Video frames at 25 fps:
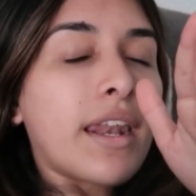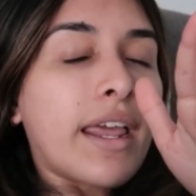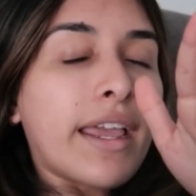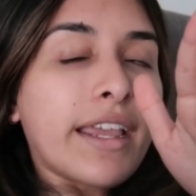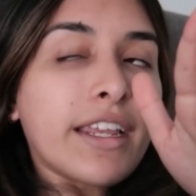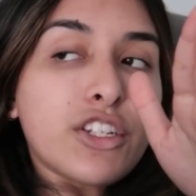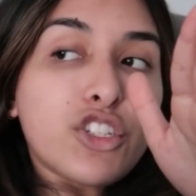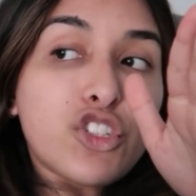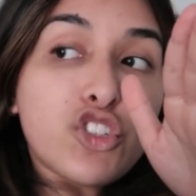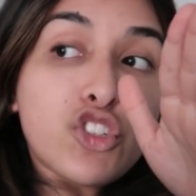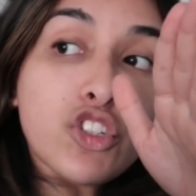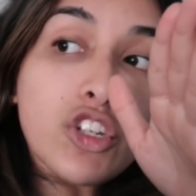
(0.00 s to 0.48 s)
And
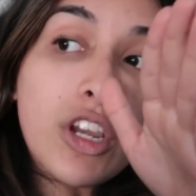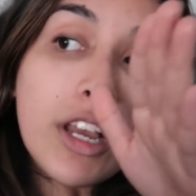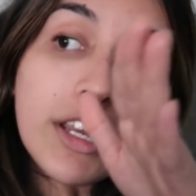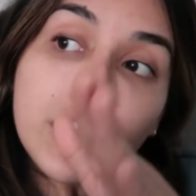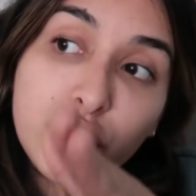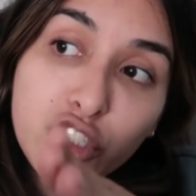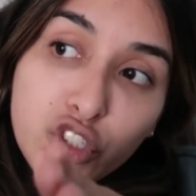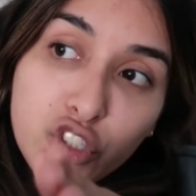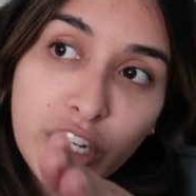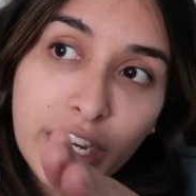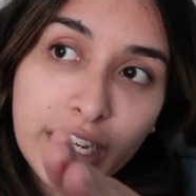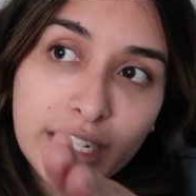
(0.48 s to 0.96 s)
I
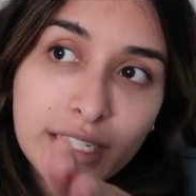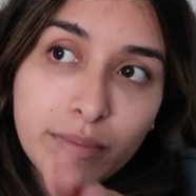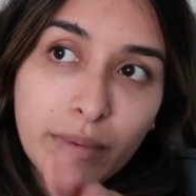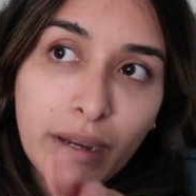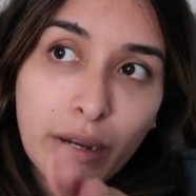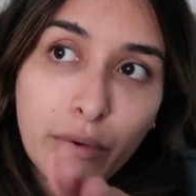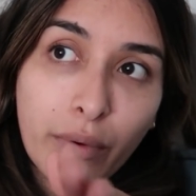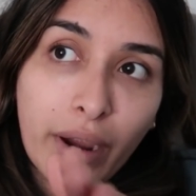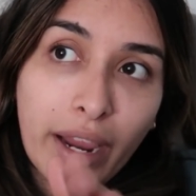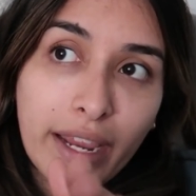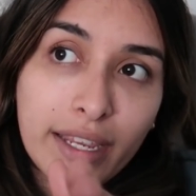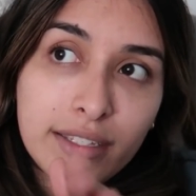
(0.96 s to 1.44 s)
just checked
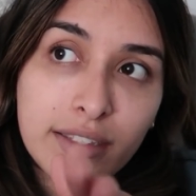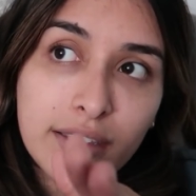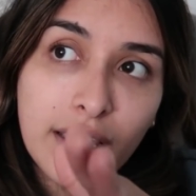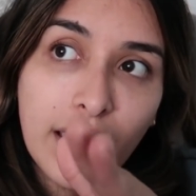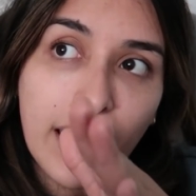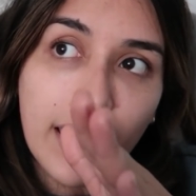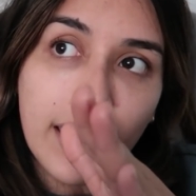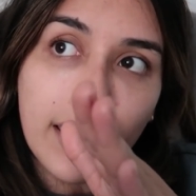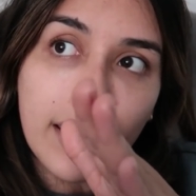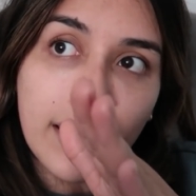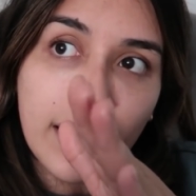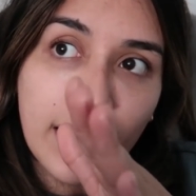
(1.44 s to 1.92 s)
my right
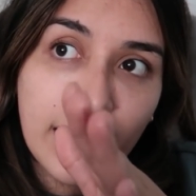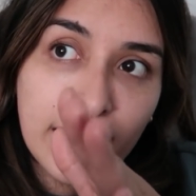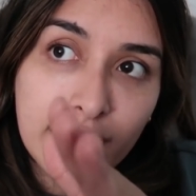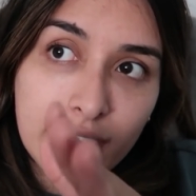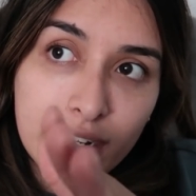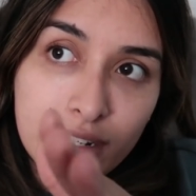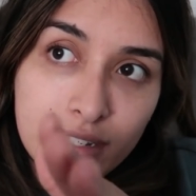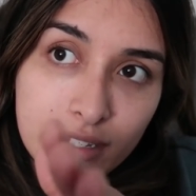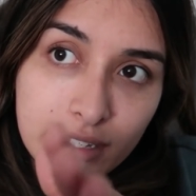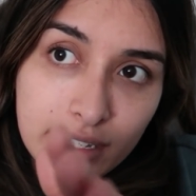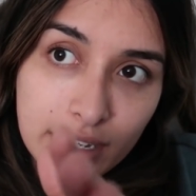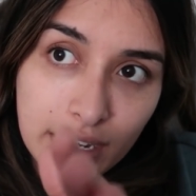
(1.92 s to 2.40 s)
side and I
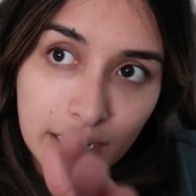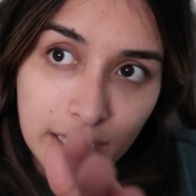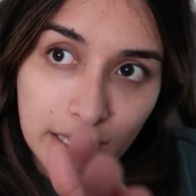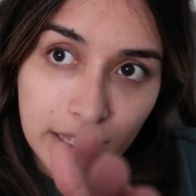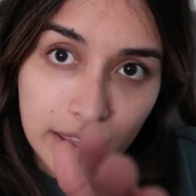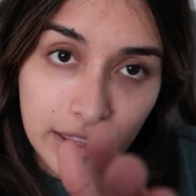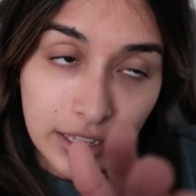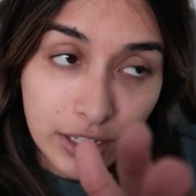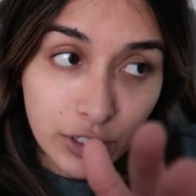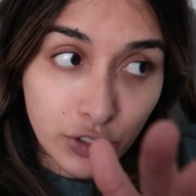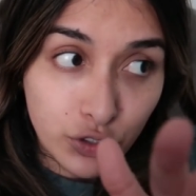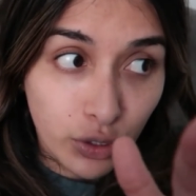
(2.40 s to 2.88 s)
didn't see
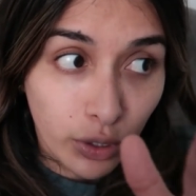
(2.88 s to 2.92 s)
anything.